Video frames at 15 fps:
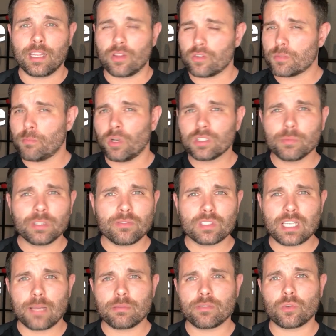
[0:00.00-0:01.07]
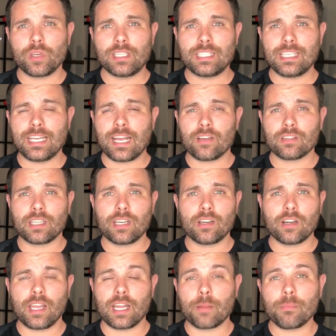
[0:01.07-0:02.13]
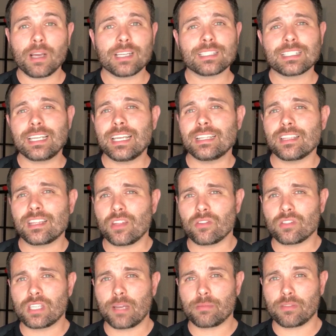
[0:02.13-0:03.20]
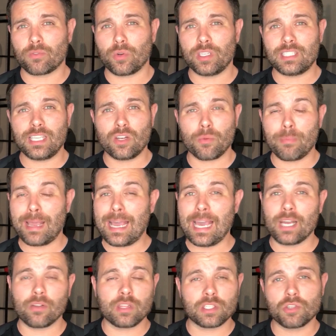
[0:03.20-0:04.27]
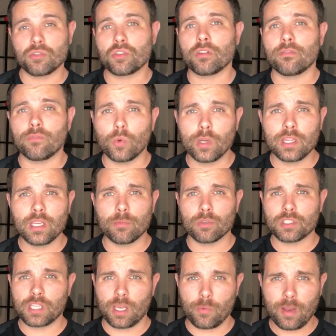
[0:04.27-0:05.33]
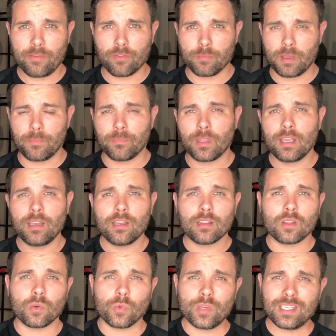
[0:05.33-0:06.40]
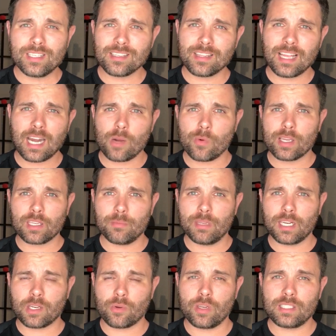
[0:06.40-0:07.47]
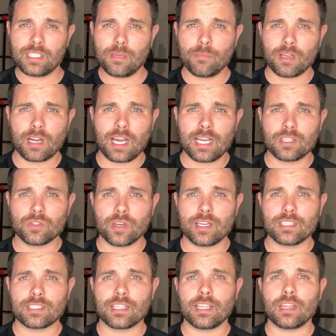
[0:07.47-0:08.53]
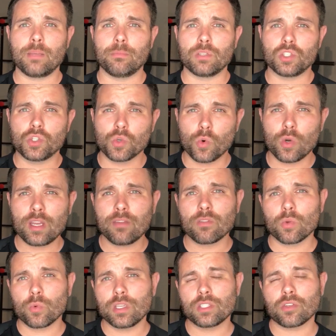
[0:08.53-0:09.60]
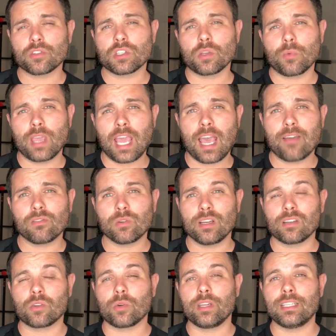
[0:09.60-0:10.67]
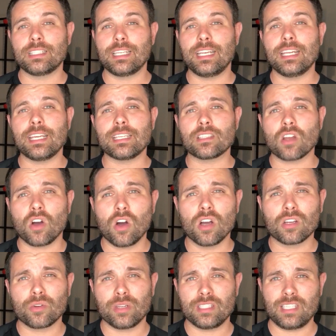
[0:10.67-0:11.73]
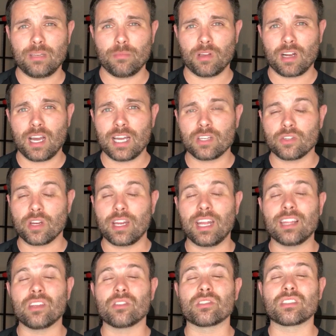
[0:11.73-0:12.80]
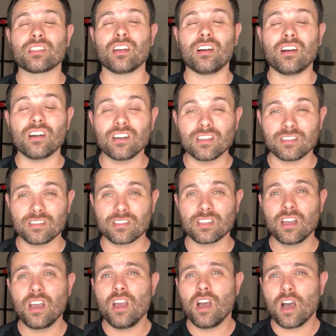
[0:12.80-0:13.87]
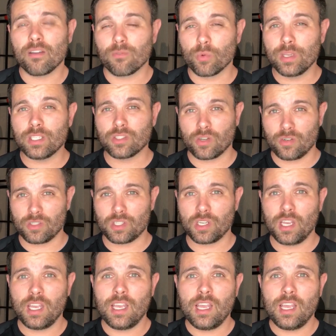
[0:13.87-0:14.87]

There's multiple different types of creatine out there, and I'm not saying that the other types of creatine are bad or that you should avoid them or stay away from them. The reason that I recommend a creatine monohydrate is that the majority of the research that we have around creatine is on creatine monohydrate, and there's tons of research